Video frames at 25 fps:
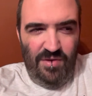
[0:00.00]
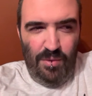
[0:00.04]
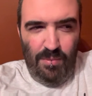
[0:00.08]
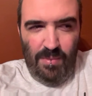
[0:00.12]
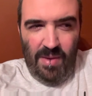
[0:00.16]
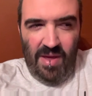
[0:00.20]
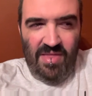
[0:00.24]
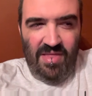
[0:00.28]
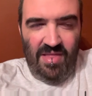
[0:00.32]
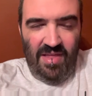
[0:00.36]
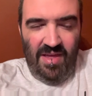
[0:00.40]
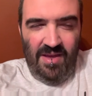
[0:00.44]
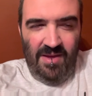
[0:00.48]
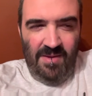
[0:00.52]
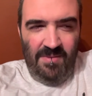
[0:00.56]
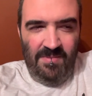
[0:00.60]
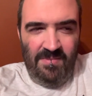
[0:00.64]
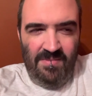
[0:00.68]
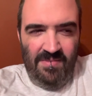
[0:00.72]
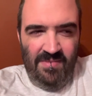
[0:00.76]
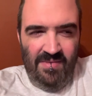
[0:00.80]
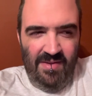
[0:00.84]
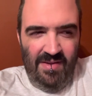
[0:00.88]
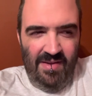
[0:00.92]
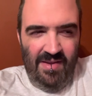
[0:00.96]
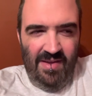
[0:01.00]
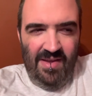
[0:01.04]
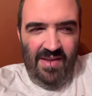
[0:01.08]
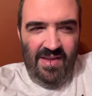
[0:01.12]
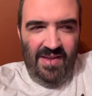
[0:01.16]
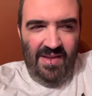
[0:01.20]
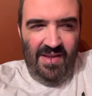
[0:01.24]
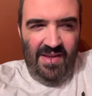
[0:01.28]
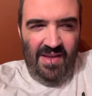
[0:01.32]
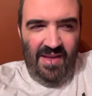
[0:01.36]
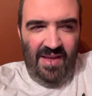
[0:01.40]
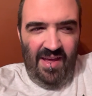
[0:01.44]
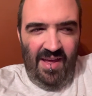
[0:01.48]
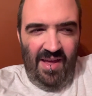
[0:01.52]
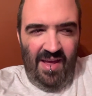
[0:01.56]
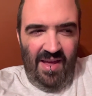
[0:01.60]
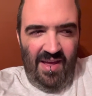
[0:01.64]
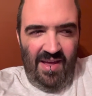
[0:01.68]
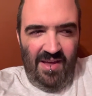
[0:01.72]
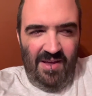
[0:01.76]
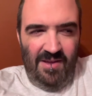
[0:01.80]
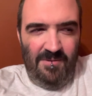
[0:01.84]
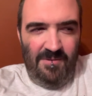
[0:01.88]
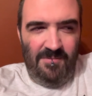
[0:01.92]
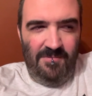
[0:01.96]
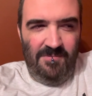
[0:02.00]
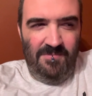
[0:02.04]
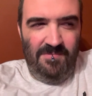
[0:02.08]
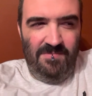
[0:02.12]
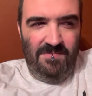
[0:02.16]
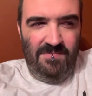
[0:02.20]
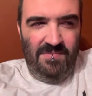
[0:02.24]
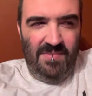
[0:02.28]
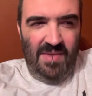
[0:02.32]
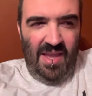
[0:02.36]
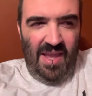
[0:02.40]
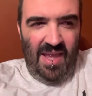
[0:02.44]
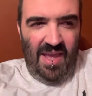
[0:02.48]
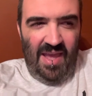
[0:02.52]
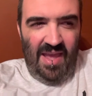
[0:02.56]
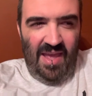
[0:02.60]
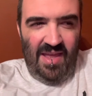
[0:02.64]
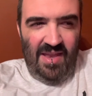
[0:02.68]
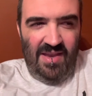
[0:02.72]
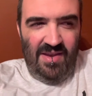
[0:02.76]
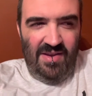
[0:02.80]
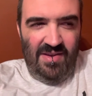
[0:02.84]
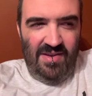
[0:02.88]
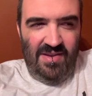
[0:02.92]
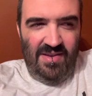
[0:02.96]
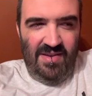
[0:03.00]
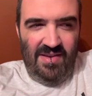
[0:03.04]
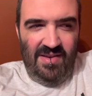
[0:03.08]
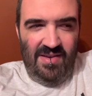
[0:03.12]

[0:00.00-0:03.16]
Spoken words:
Bethlehem, and